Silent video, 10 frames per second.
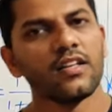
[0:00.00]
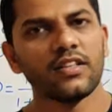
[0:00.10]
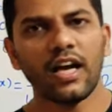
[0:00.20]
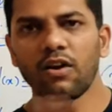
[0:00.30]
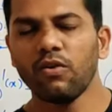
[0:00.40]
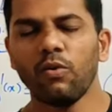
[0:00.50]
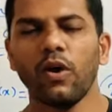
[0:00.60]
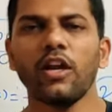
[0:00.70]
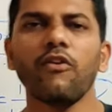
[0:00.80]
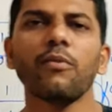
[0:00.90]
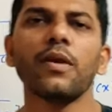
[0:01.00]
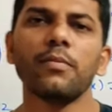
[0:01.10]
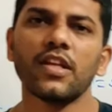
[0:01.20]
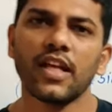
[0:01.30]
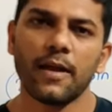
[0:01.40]
Now whatever may
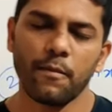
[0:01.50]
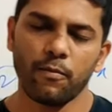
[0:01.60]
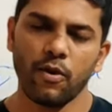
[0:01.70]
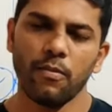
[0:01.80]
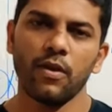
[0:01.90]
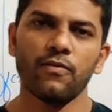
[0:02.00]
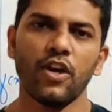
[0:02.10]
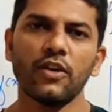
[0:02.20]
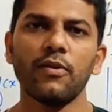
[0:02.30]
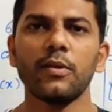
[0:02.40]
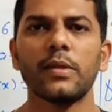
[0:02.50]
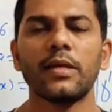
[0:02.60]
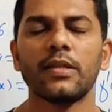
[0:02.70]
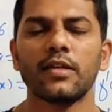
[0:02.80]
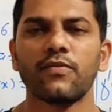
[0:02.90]
be the type of problem, whatever may
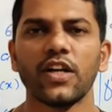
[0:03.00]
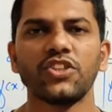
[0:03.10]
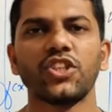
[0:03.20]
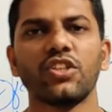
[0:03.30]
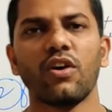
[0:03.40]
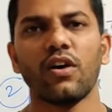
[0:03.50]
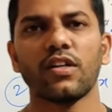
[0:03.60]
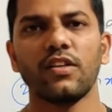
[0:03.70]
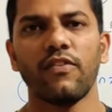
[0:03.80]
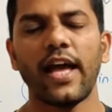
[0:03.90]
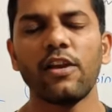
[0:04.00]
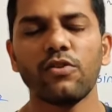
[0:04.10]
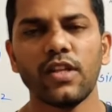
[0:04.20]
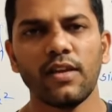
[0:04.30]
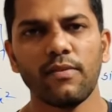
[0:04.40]
be the function or the
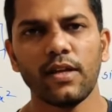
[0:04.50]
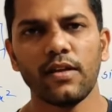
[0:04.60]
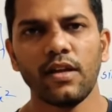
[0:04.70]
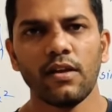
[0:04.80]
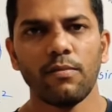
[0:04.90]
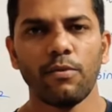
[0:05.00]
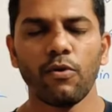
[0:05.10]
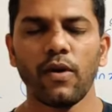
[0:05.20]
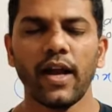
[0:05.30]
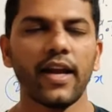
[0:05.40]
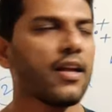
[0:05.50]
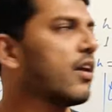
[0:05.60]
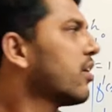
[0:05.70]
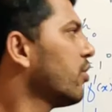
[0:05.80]
value they will provide,